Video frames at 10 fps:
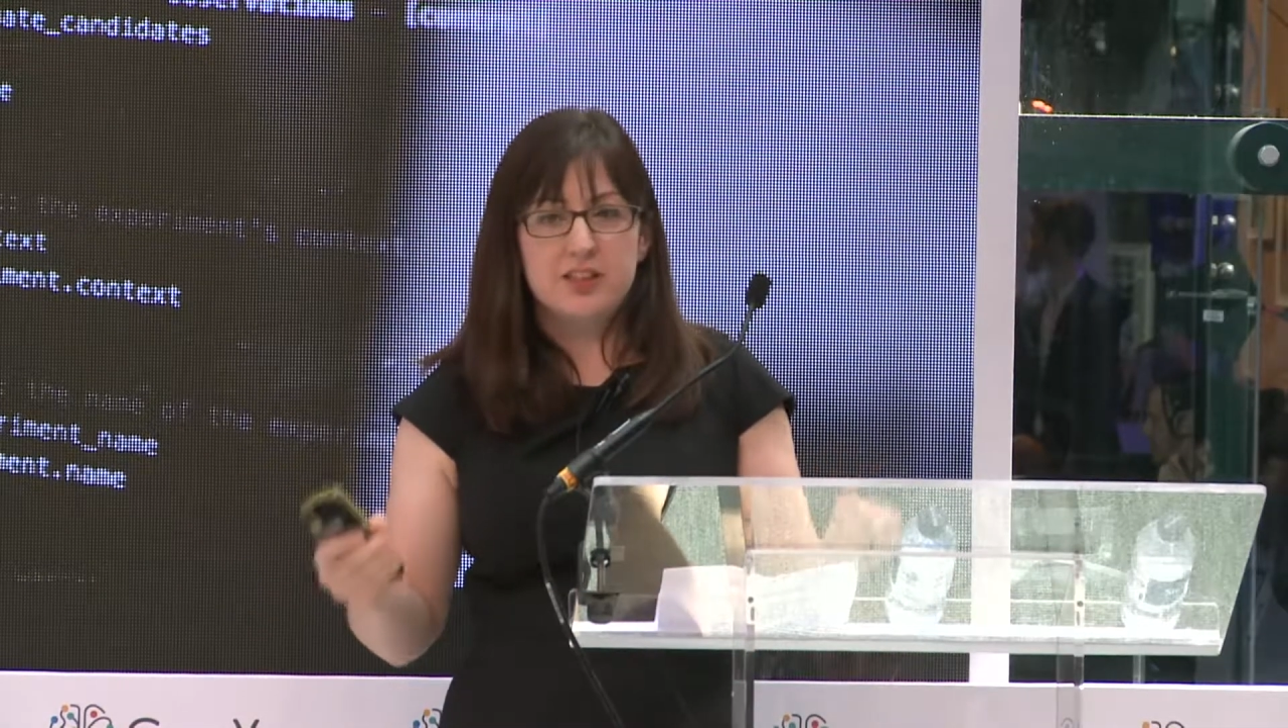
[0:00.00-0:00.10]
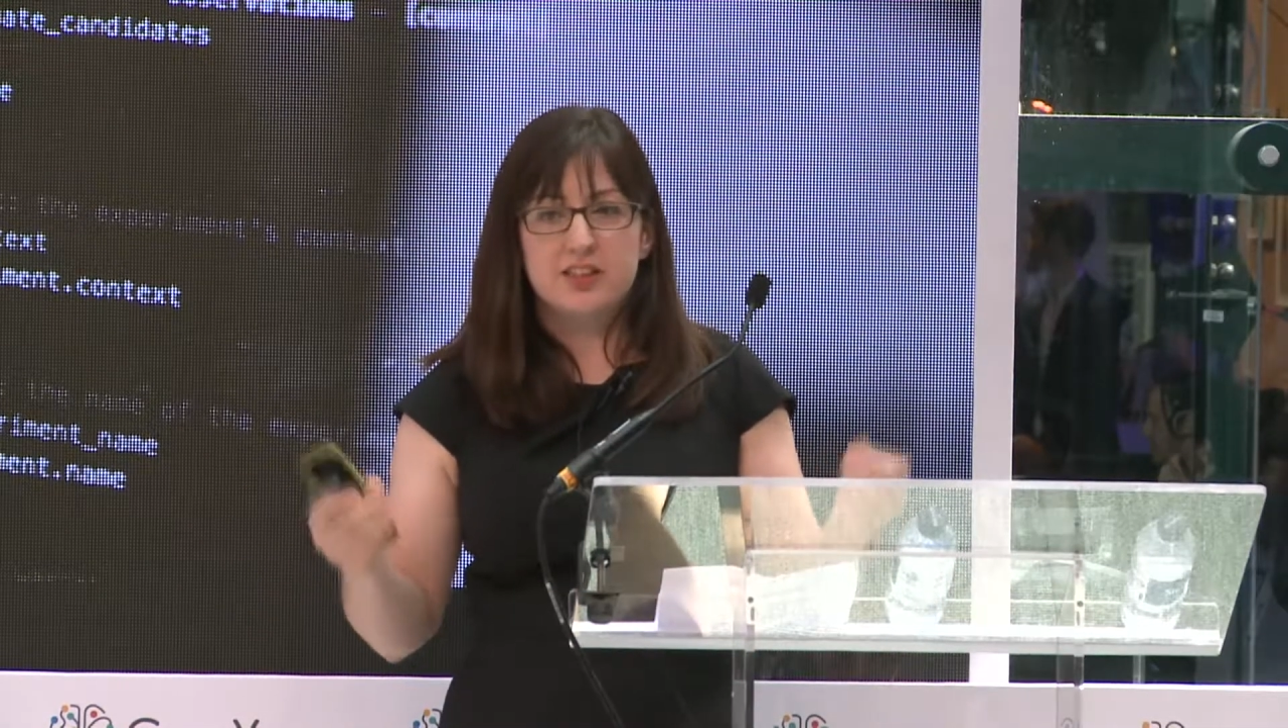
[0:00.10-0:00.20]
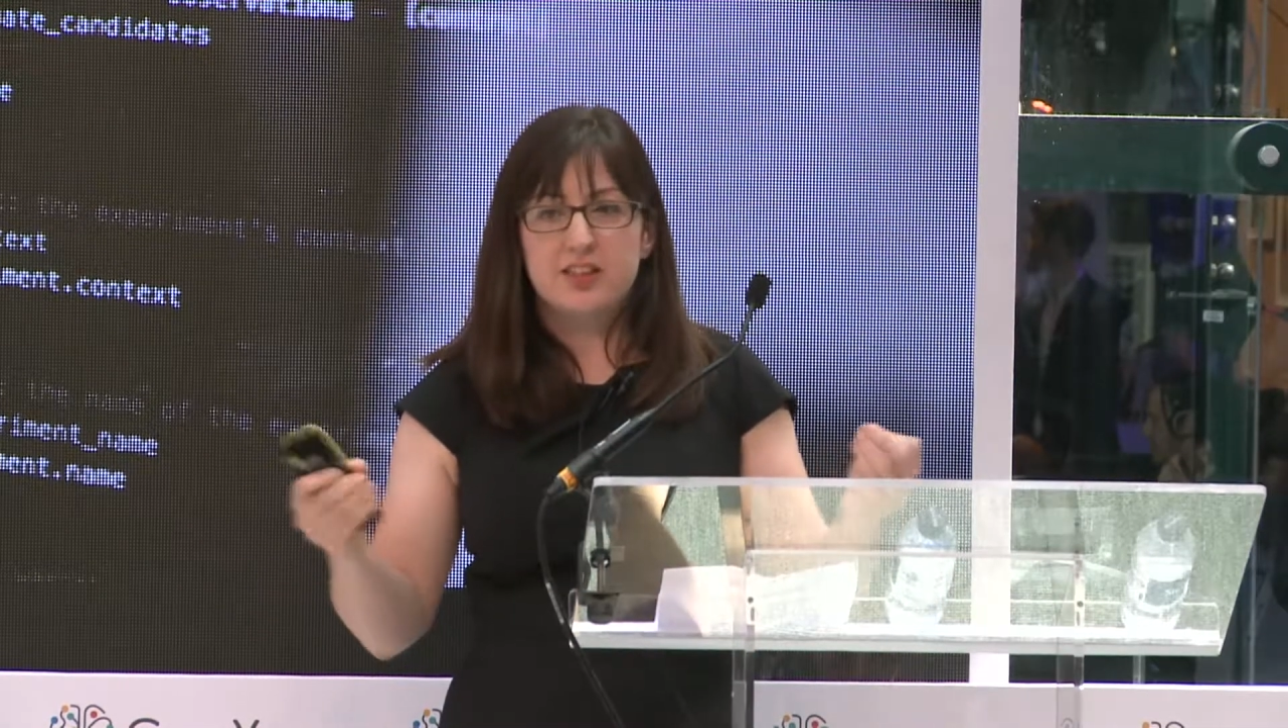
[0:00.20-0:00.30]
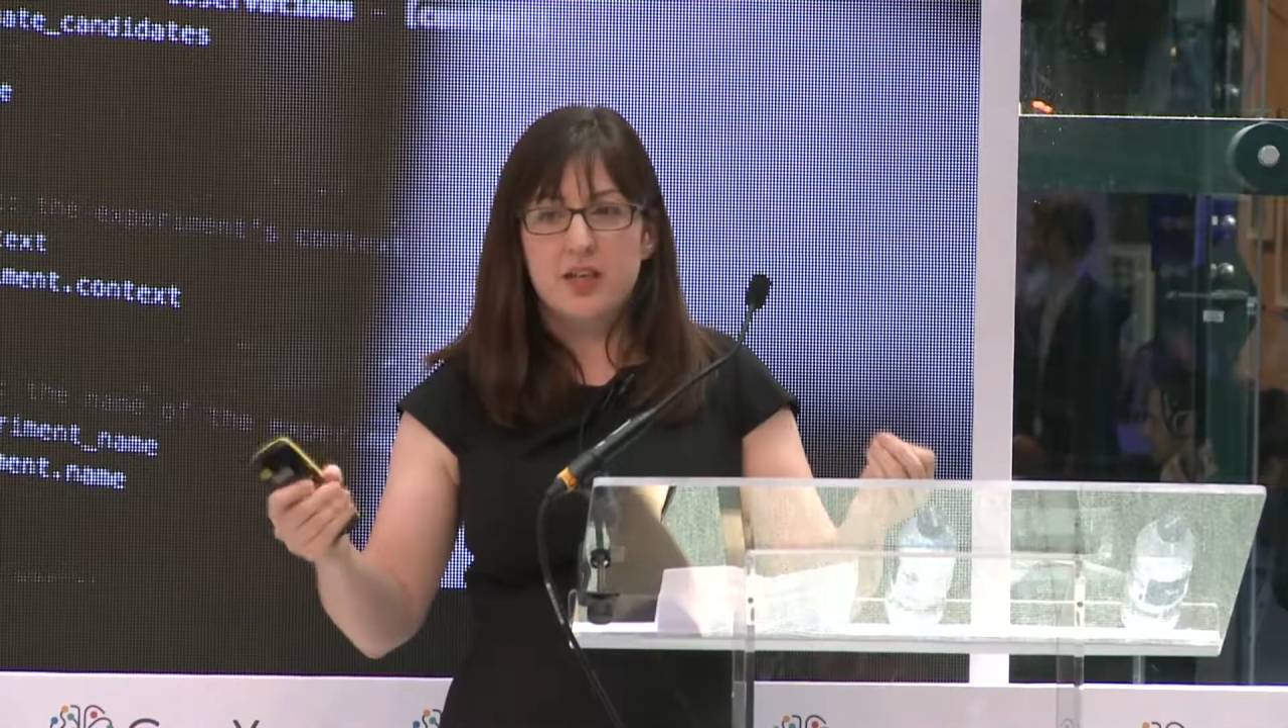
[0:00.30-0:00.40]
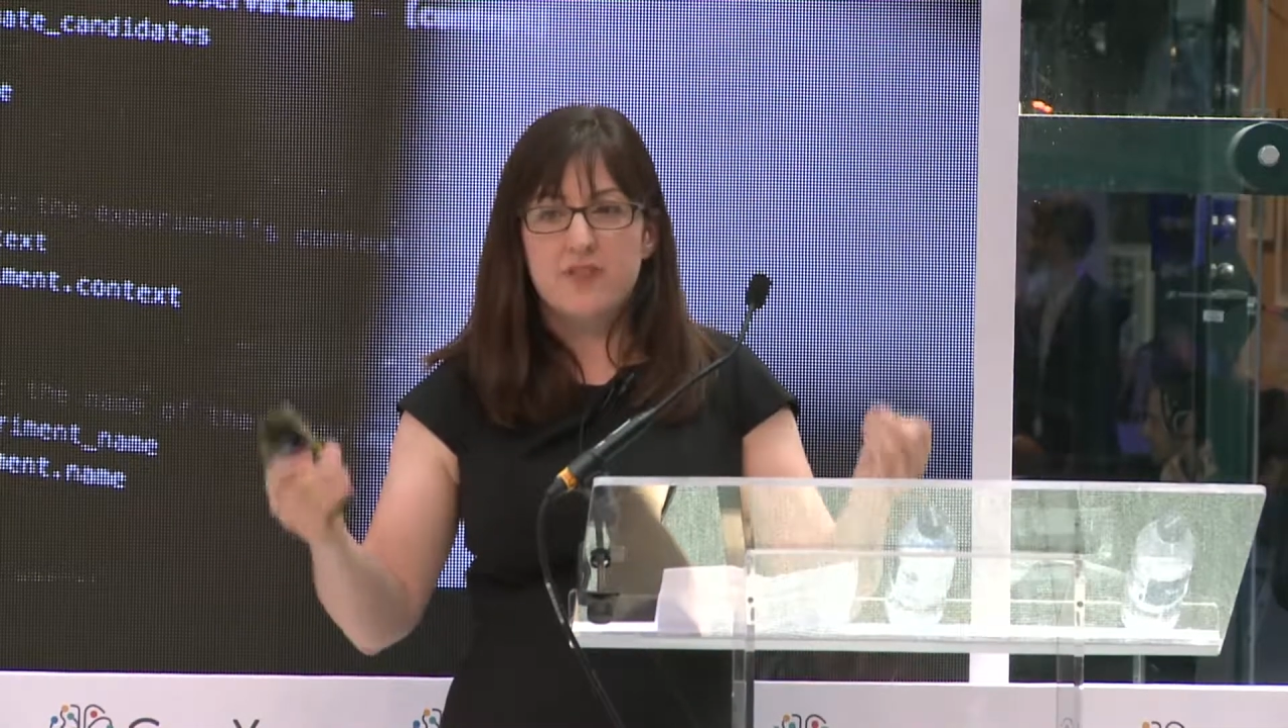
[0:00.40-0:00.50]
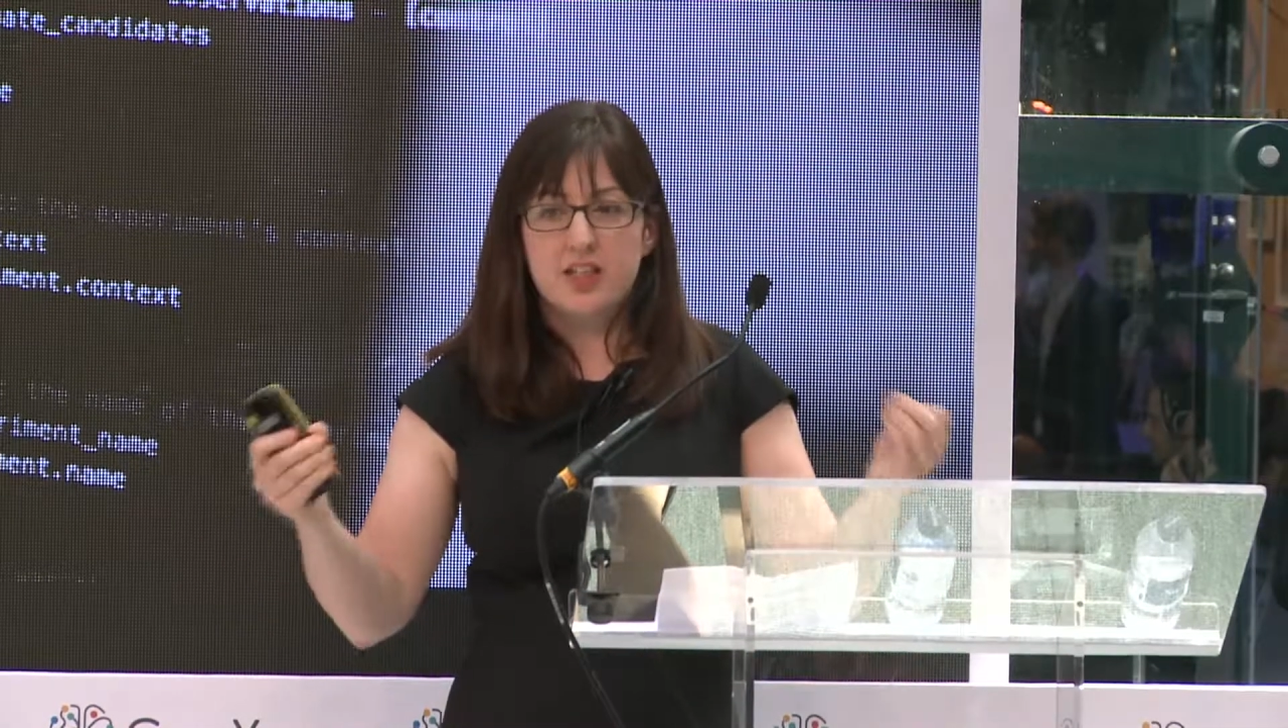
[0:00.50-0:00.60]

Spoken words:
to serve to